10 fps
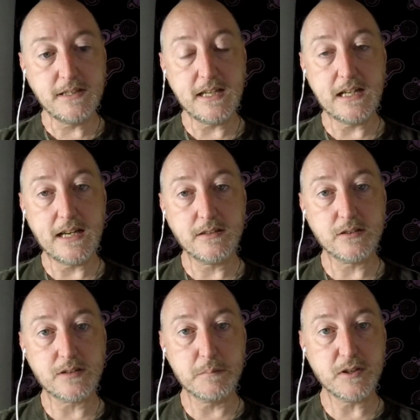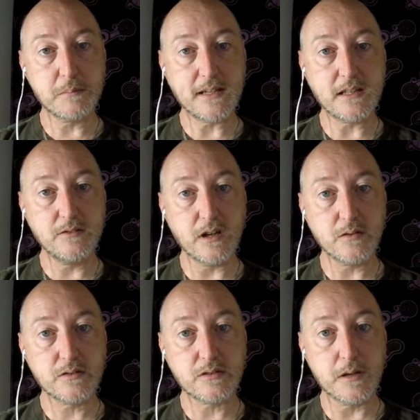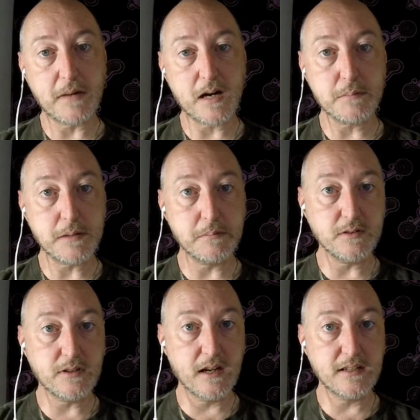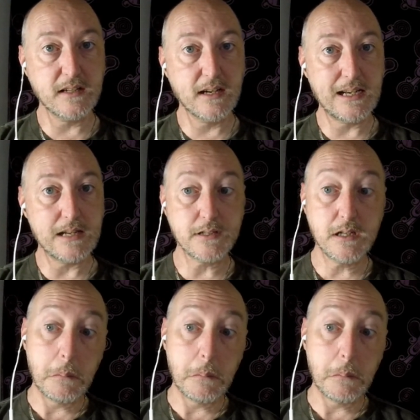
A year later, somebody's making jokes about people who died in 9/11.